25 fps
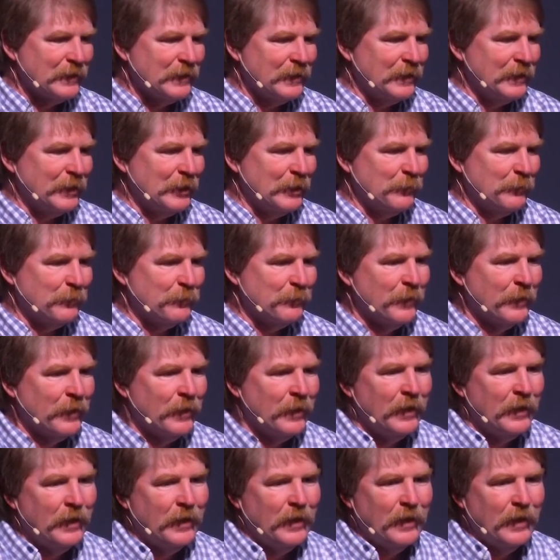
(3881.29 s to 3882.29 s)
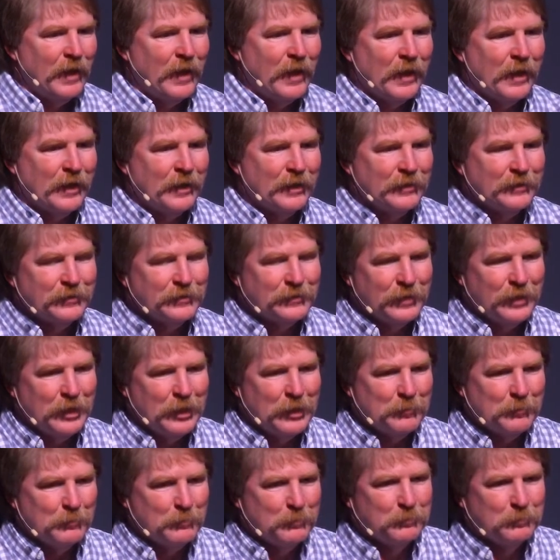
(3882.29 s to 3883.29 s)
Um, and
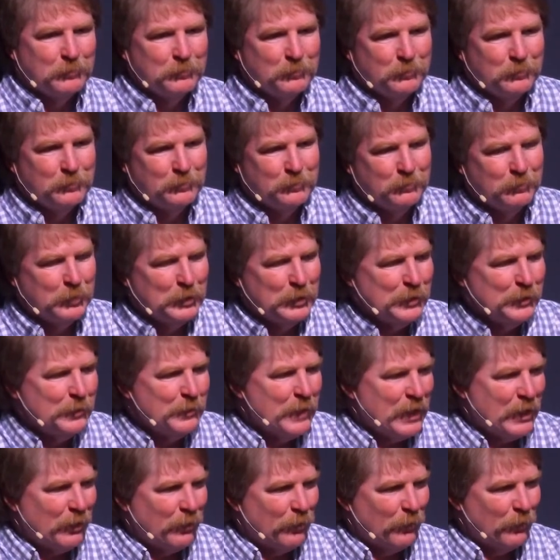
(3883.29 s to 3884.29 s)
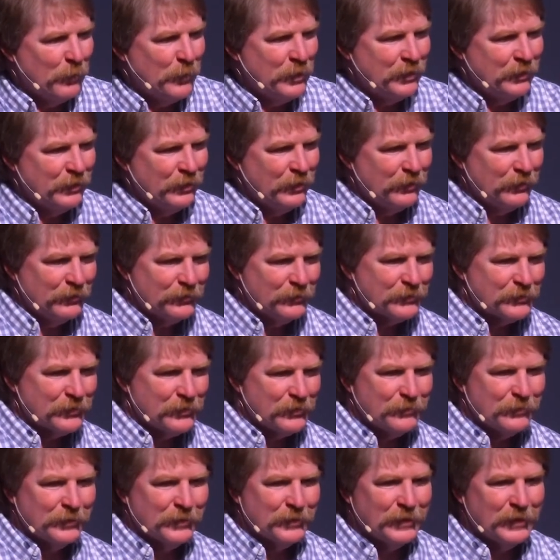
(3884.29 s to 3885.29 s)
it blew out windows
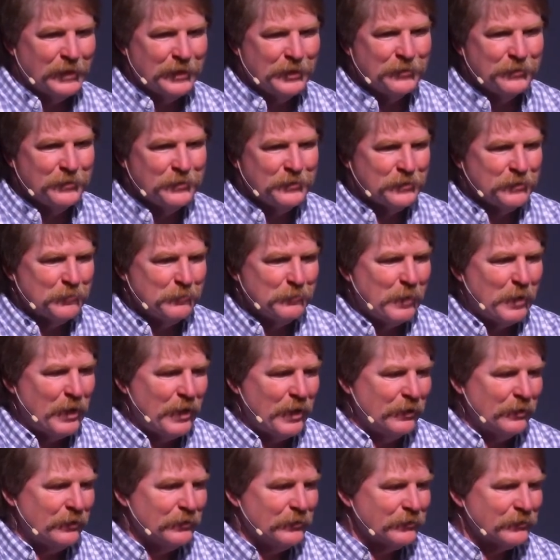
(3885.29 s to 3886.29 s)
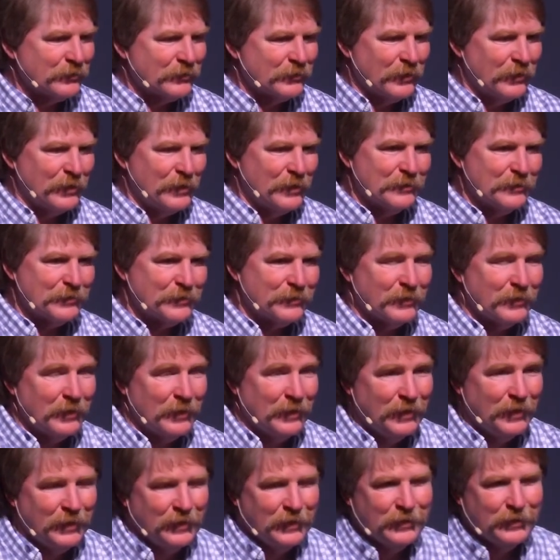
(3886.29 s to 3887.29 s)
over hundreds of miles, caused
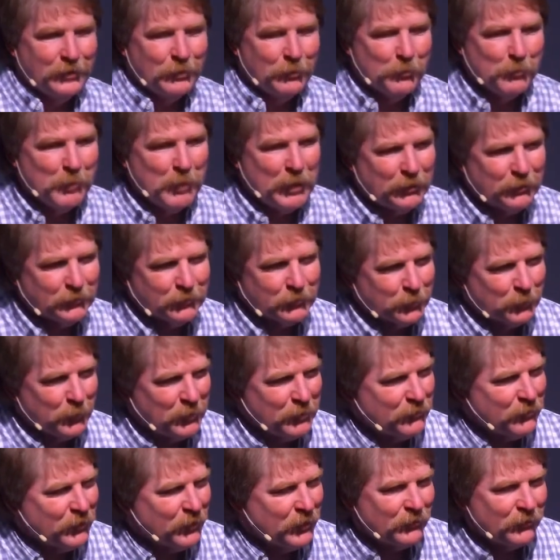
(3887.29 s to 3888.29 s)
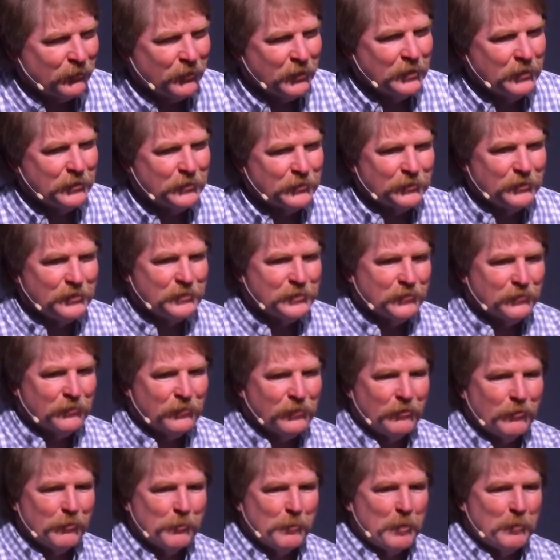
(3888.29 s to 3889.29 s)
there were about 1,200 injuries, if
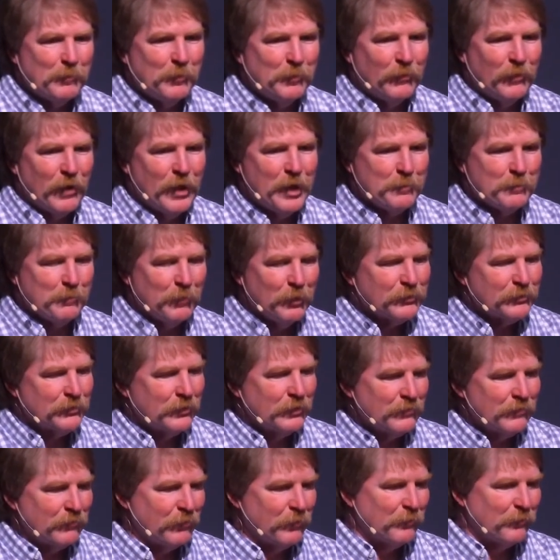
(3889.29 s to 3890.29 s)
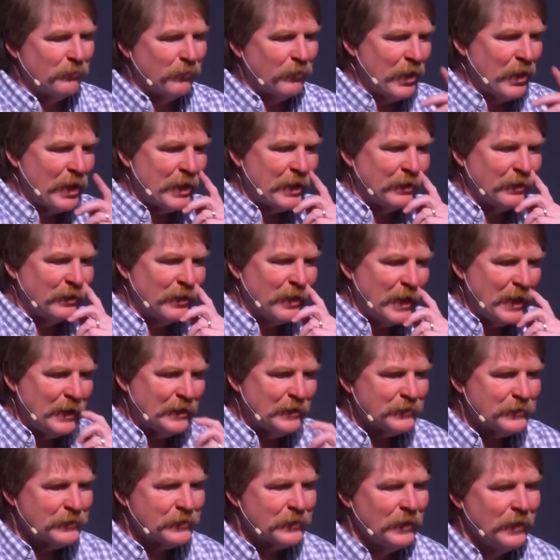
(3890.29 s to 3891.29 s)
I remember right, mostly from flying
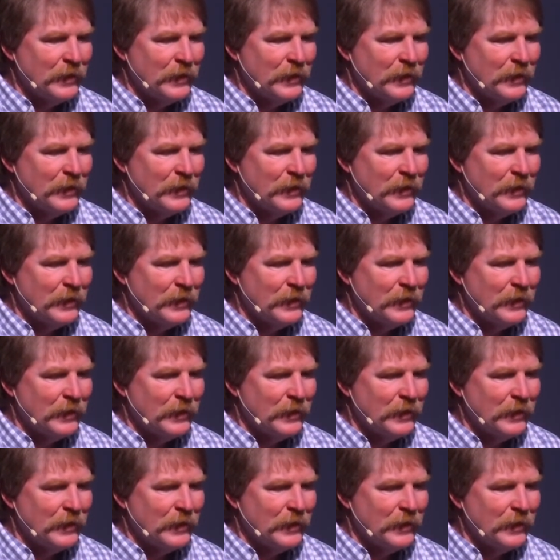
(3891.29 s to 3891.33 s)
glass.